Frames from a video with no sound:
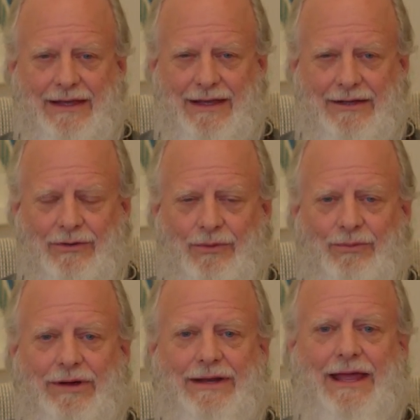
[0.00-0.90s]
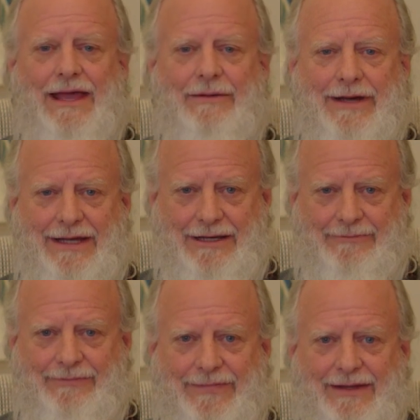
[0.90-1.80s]
And what am I?
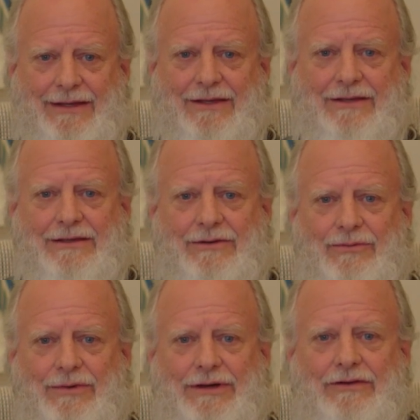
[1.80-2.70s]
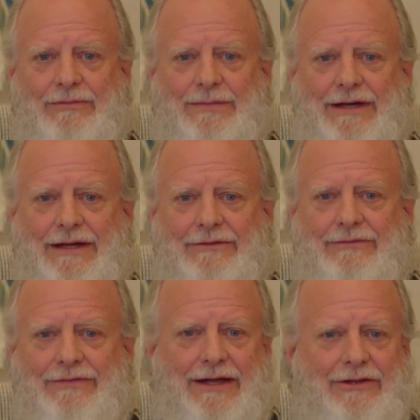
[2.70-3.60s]
You know, what is my
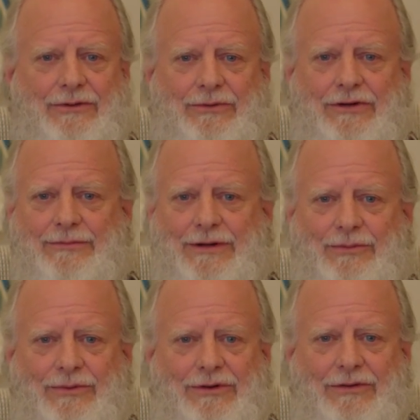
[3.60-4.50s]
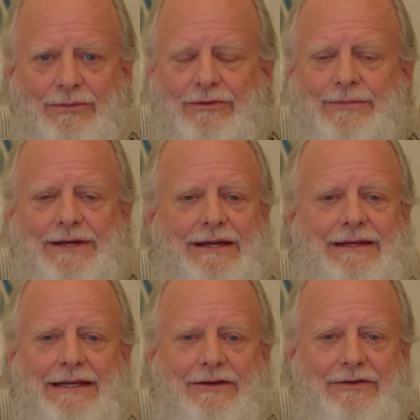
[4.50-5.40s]
value? What is my worth? What's my
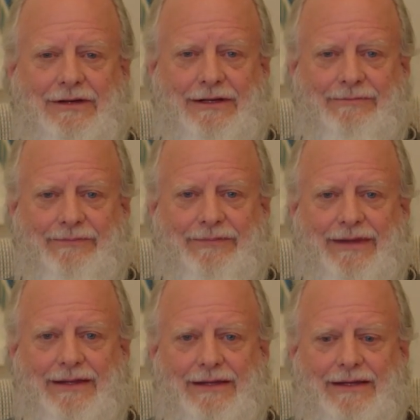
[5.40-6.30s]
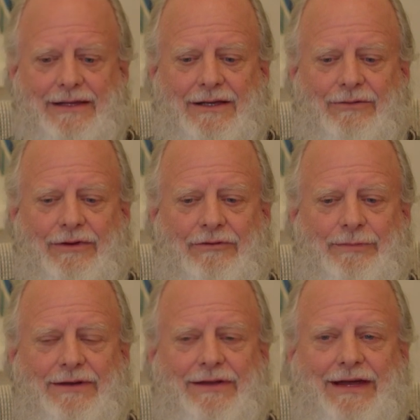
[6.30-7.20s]
identity? We've
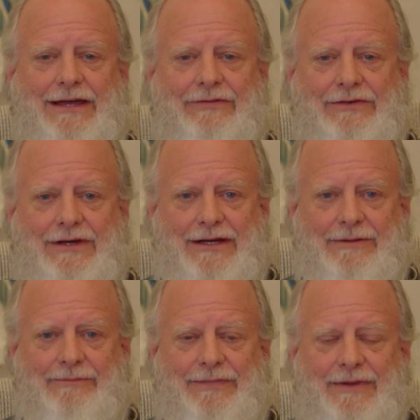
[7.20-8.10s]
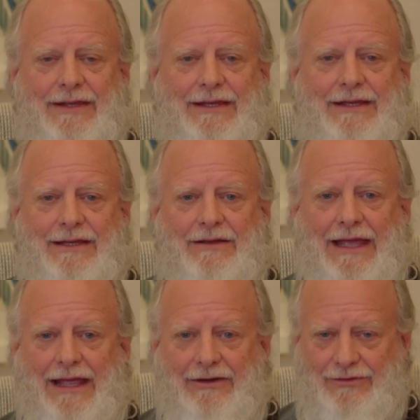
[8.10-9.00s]
spent a lifetime
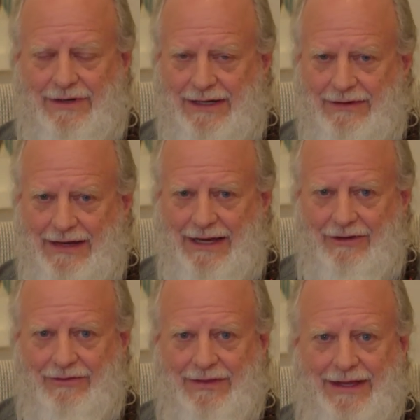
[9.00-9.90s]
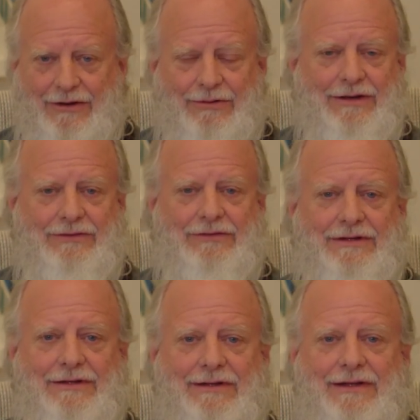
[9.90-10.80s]
trying to answer that
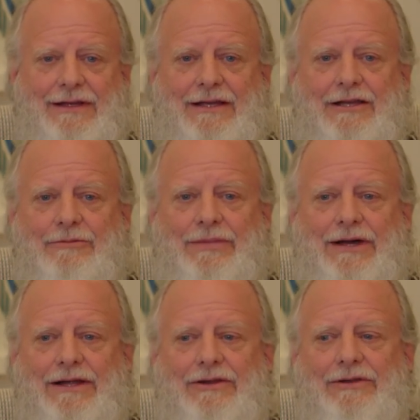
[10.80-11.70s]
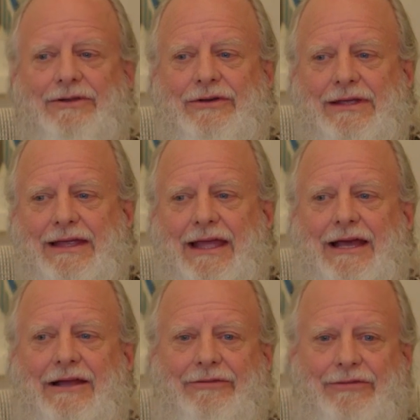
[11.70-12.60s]
question by looking
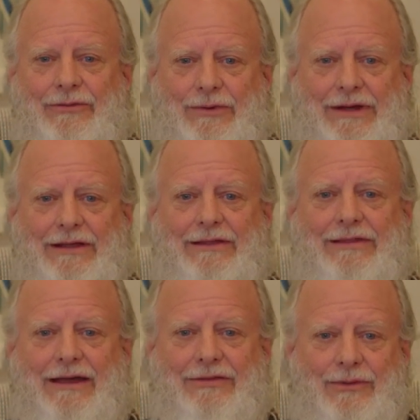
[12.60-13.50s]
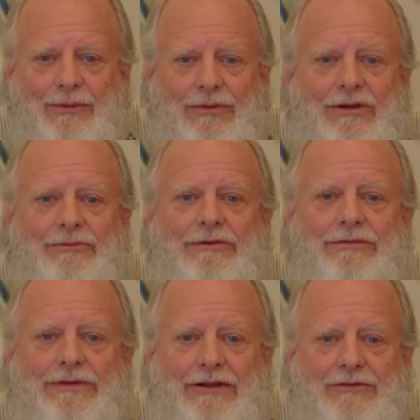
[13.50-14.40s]
at the way that the world
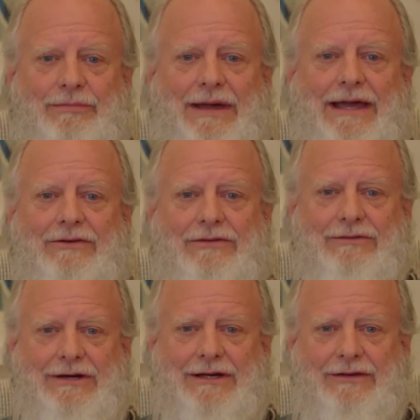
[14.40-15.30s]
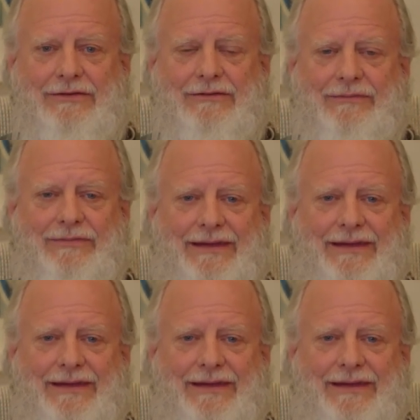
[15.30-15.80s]
reflects back to us